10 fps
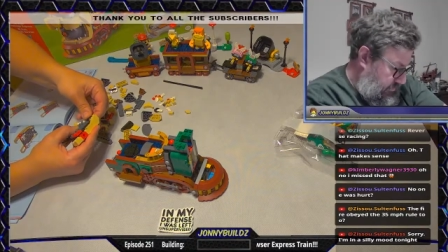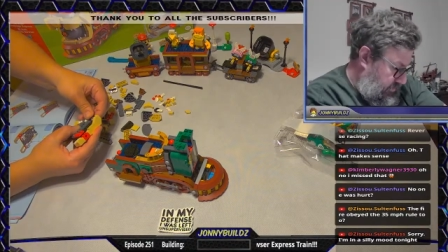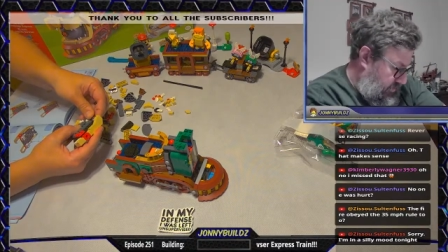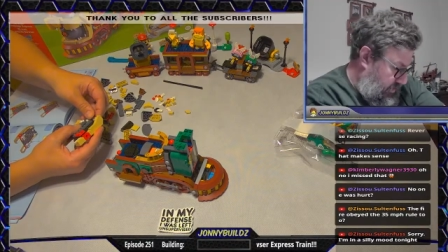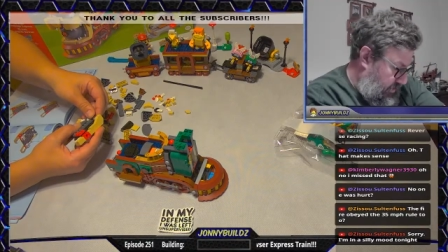
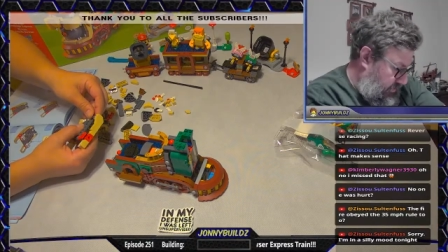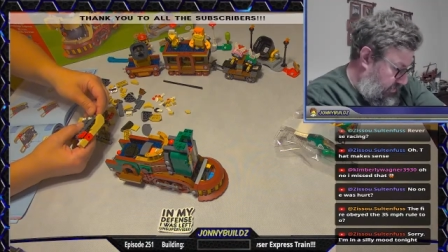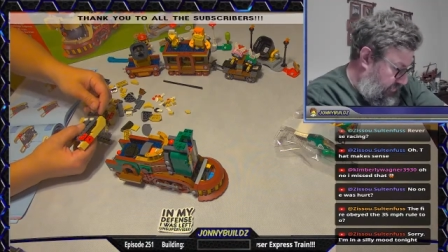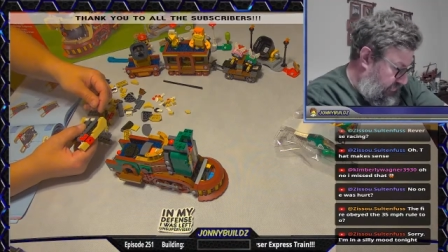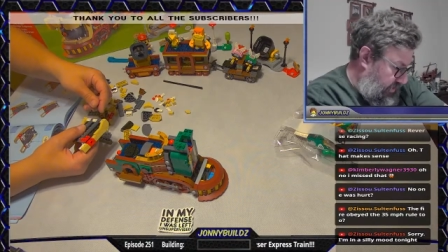They
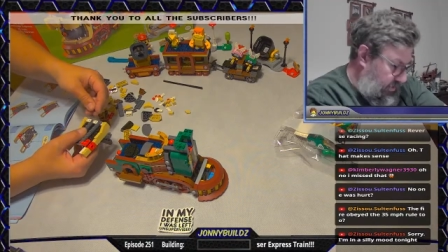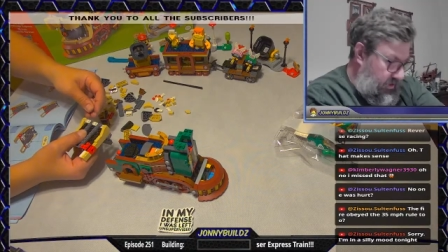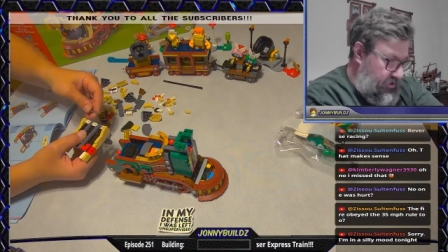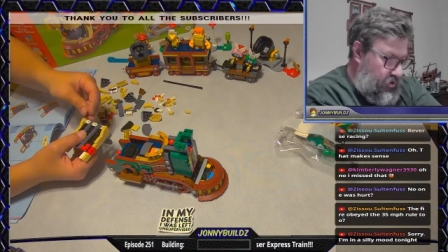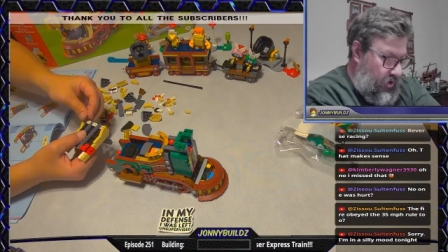find it
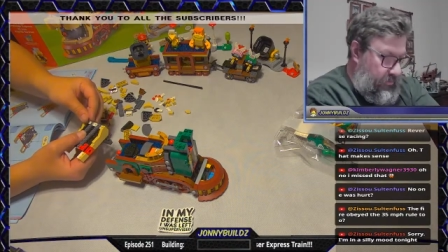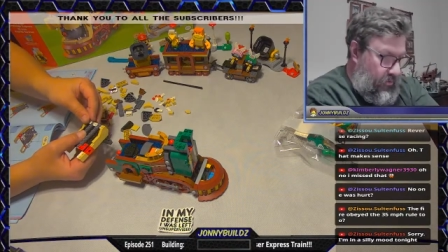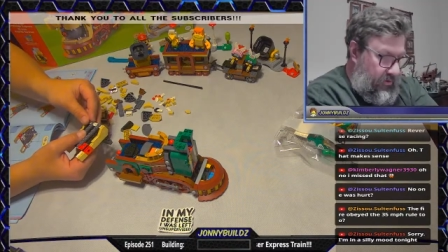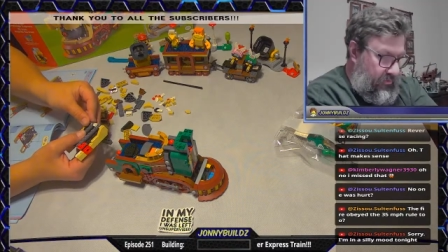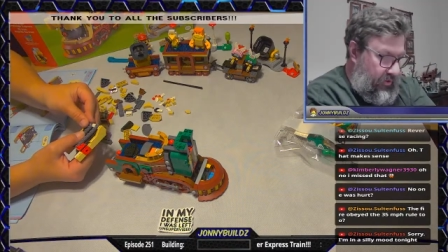enjoyable
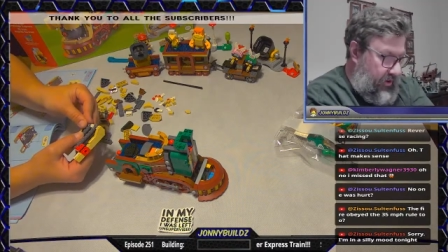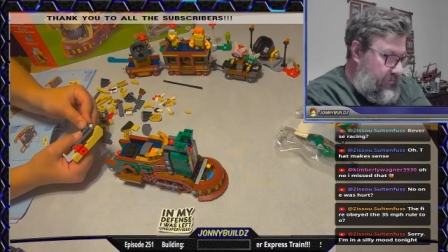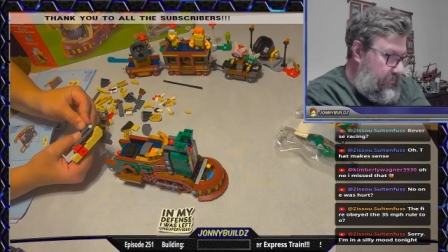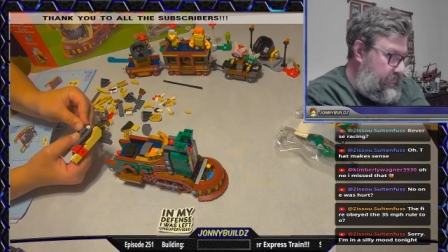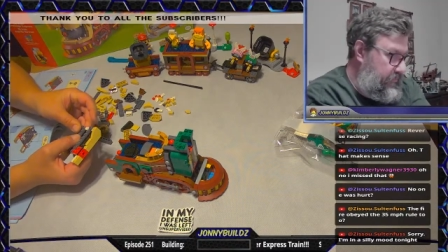and fun,
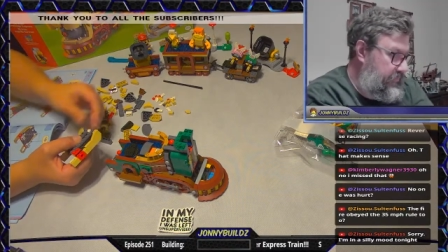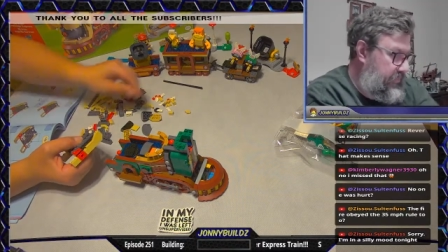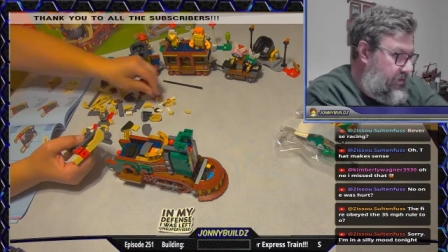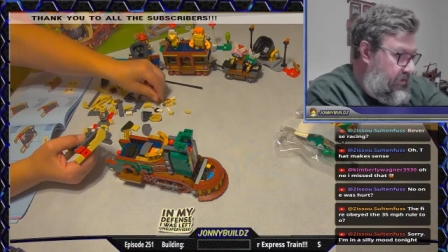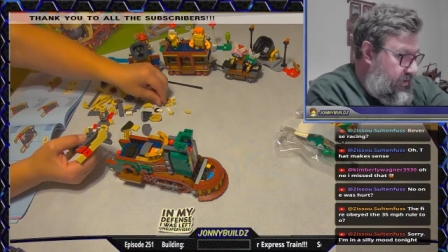
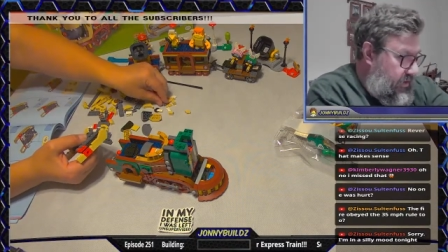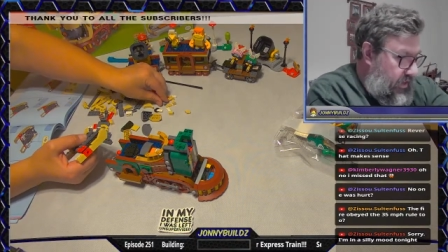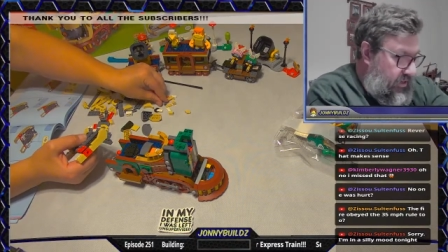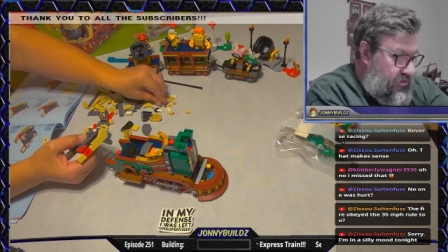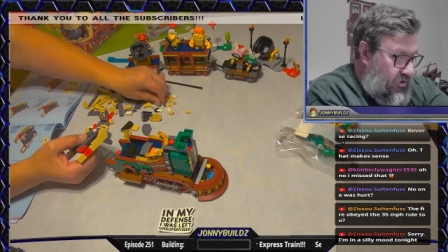
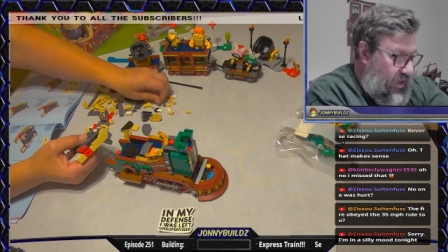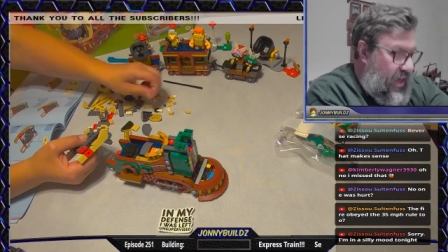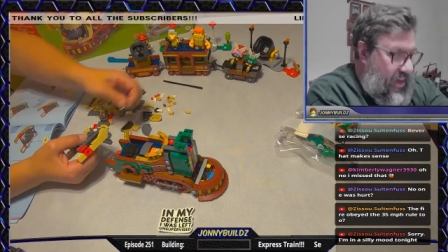and so they